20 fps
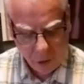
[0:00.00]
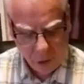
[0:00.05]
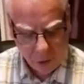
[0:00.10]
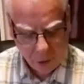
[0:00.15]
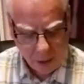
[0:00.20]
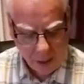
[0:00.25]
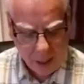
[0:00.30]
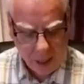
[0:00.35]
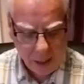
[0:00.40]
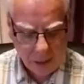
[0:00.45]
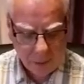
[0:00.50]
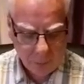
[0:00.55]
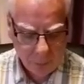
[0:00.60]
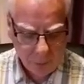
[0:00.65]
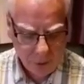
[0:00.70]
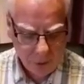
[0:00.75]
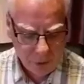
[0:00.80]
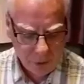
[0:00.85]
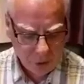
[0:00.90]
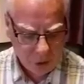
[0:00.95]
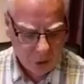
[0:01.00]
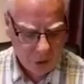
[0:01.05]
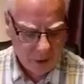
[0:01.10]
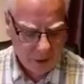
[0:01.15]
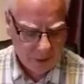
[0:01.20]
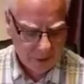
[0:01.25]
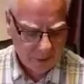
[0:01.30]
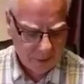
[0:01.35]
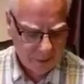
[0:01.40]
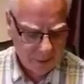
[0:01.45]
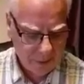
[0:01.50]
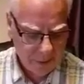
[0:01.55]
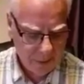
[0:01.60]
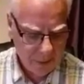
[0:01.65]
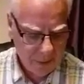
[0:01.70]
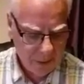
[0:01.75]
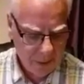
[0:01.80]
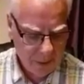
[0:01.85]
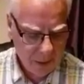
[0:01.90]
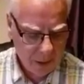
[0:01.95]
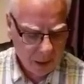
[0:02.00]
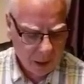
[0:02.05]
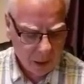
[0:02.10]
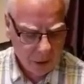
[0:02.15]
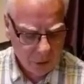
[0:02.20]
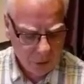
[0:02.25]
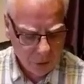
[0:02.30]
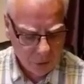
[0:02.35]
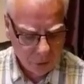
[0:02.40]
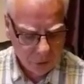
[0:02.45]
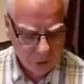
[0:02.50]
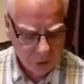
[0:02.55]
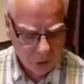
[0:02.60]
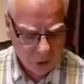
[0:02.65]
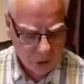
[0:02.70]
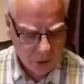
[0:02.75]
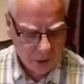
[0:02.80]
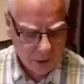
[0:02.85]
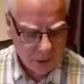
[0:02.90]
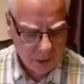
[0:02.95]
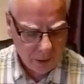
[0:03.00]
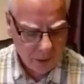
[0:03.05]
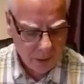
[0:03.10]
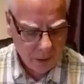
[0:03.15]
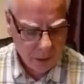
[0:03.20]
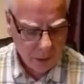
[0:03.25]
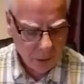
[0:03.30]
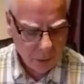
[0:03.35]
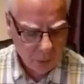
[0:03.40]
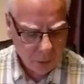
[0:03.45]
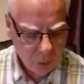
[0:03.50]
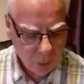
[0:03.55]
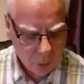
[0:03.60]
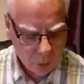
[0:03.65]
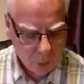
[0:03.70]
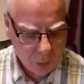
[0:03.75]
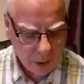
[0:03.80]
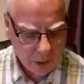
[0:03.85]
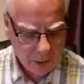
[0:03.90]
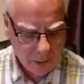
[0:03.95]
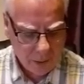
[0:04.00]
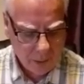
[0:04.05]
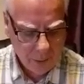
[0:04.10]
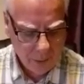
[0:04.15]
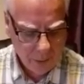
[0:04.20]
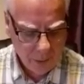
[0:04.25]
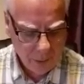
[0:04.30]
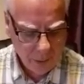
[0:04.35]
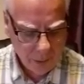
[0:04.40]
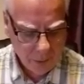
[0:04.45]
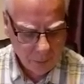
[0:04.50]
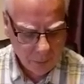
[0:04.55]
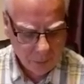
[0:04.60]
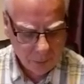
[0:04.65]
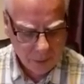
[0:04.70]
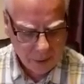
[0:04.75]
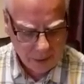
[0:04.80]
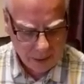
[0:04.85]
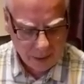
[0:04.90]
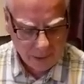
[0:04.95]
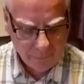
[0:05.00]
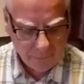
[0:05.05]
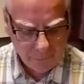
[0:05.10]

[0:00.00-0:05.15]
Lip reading: your heart will rejoice, and your joy no one will take